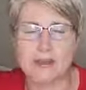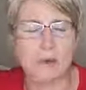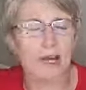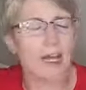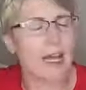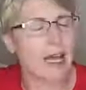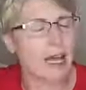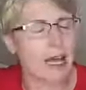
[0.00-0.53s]

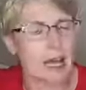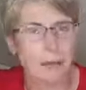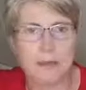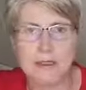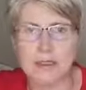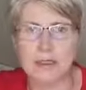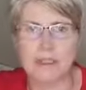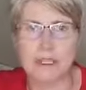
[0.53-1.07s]
well,
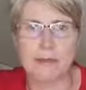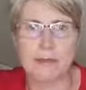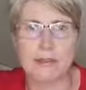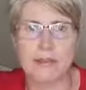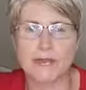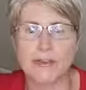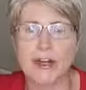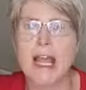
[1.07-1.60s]
absolutely
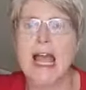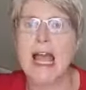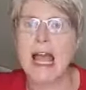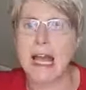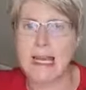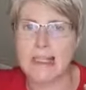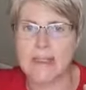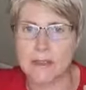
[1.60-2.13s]
beautiful.
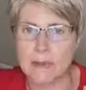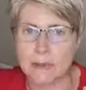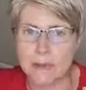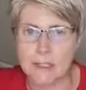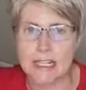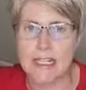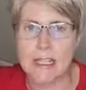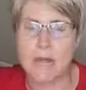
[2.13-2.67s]
And it's a
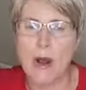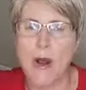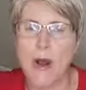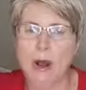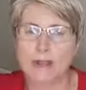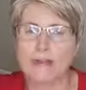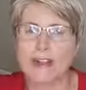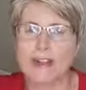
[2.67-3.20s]
really
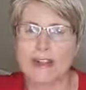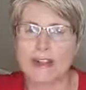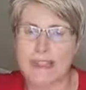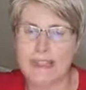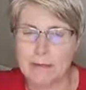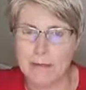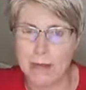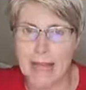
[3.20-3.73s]
perfectly
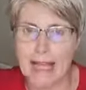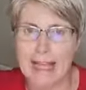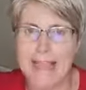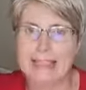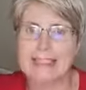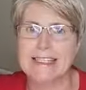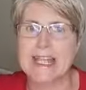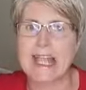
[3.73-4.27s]

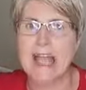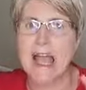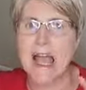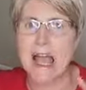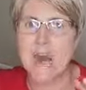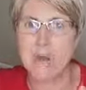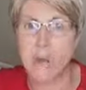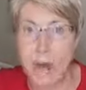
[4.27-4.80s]
combined,
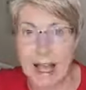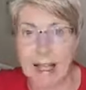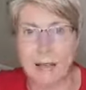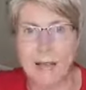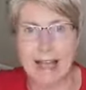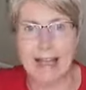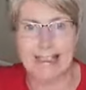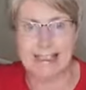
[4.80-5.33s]

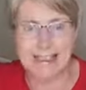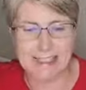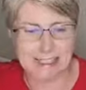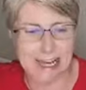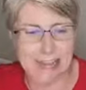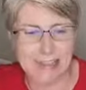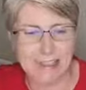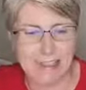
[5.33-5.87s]
well-balanced
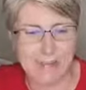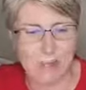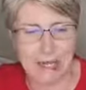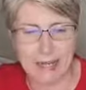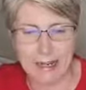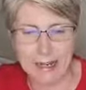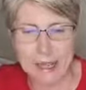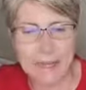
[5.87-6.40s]
snack as
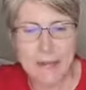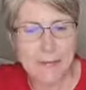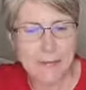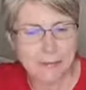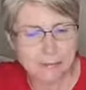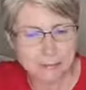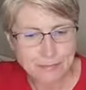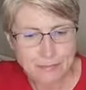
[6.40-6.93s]
well.
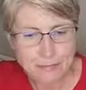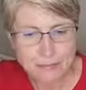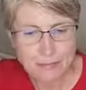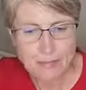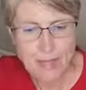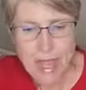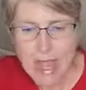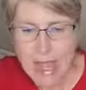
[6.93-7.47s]

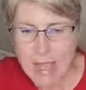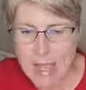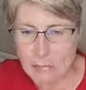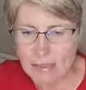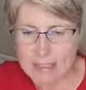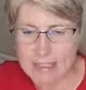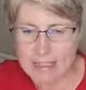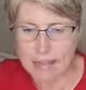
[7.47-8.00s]

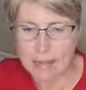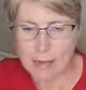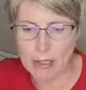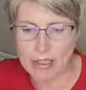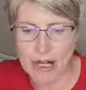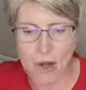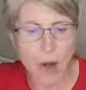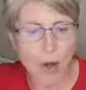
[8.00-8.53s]
What else did I put
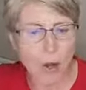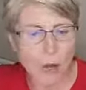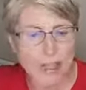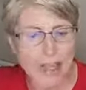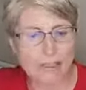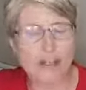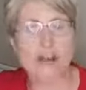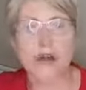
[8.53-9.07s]
here? Oh
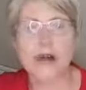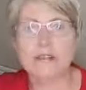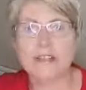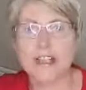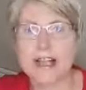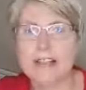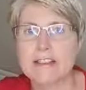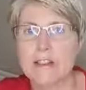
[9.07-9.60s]
yes, your
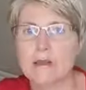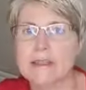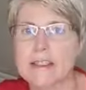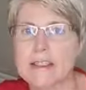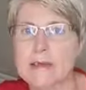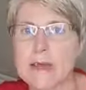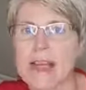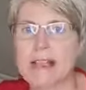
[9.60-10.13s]
overnight oats
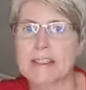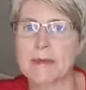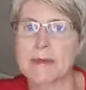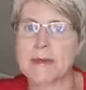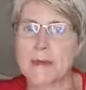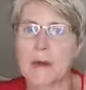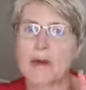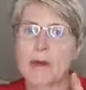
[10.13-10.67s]
as well, as we
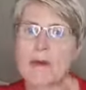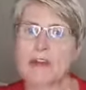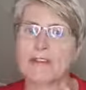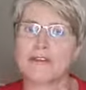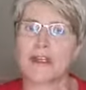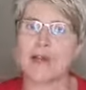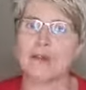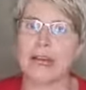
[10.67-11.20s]
spoke about
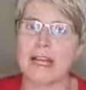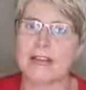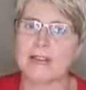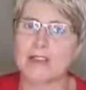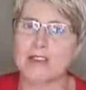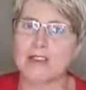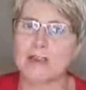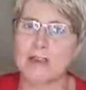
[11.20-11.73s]
for your
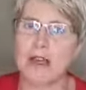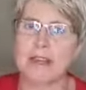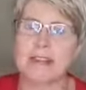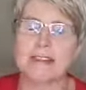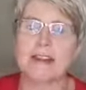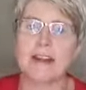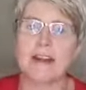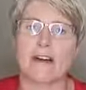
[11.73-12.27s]
breakfast as well, as
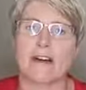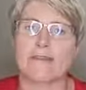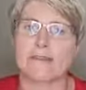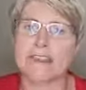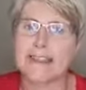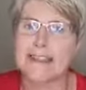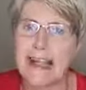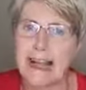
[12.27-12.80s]
they are a
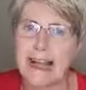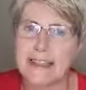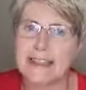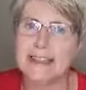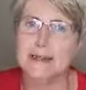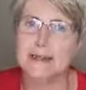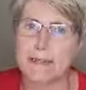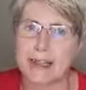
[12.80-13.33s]

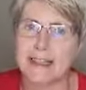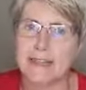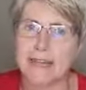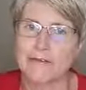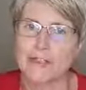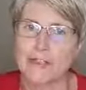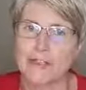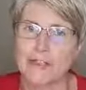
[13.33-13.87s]
fantastic
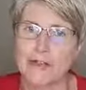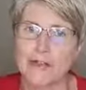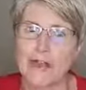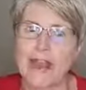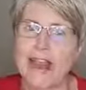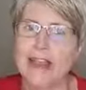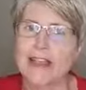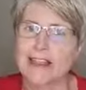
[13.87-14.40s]
mid-afternoon
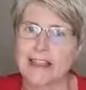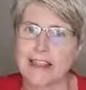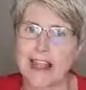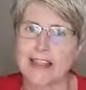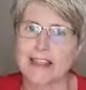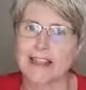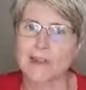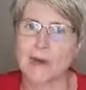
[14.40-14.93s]

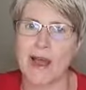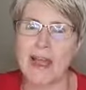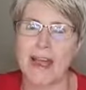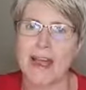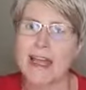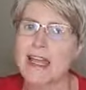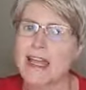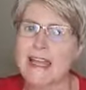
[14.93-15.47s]
snack as well.
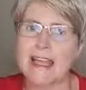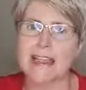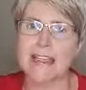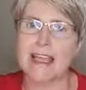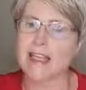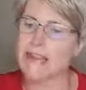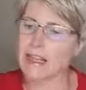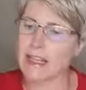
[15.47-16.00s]
Is
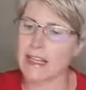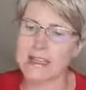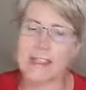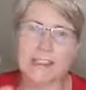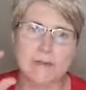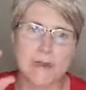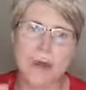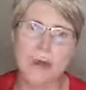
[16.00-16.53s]
even like a
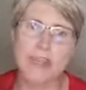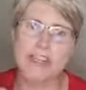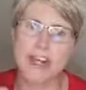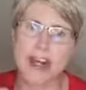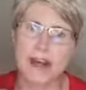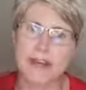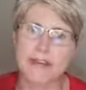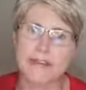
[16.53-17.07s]
small
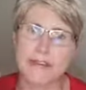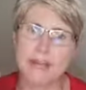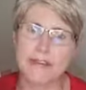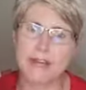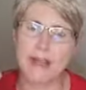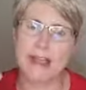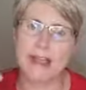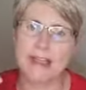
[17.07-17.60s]
jar of them
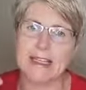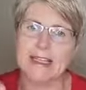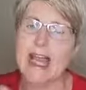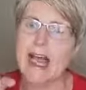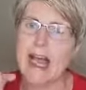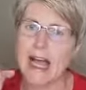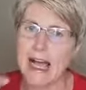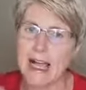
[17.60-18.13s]
as well, is
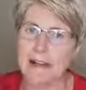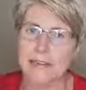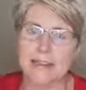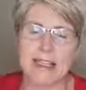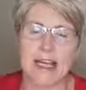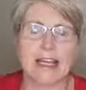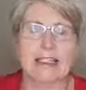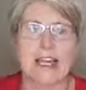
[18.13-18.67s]
half of
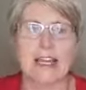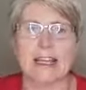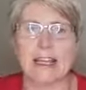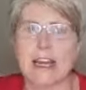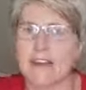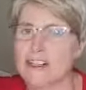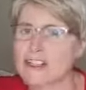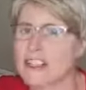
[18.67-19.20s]
that, and I
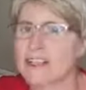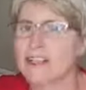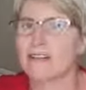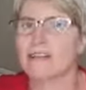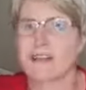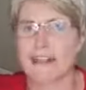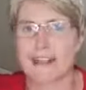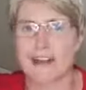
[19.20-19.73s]
guarantee it'll
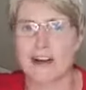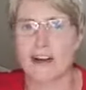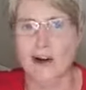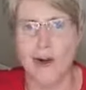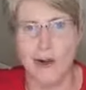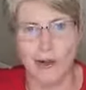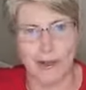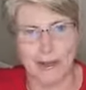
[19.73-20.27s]
fill you
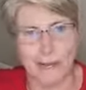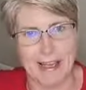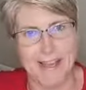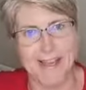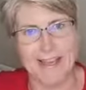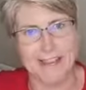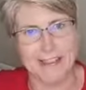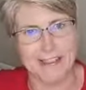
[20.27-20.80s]
all the
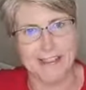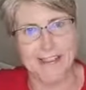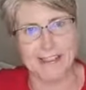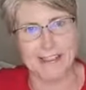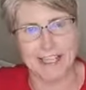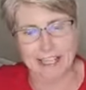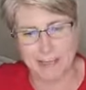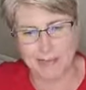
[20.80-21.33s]
way to
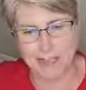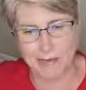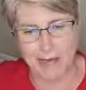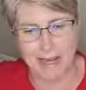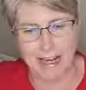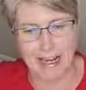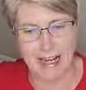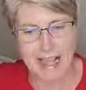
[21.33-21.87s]
dinner as
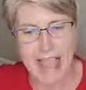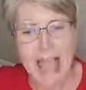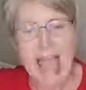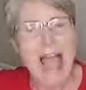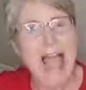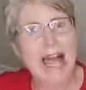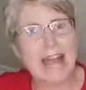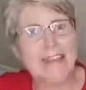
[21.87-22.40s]
well.
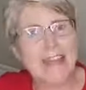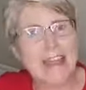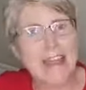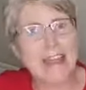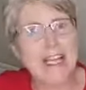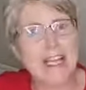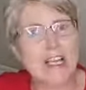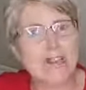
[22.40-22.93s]
And then
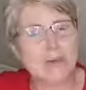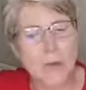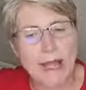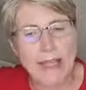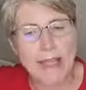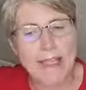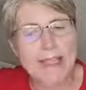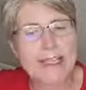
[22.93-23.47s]
as
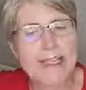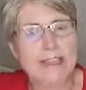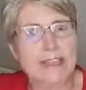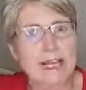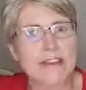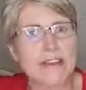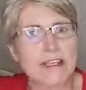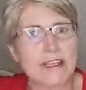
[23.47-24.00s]
well
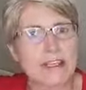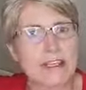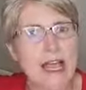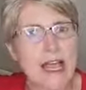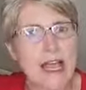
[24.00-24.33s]
is the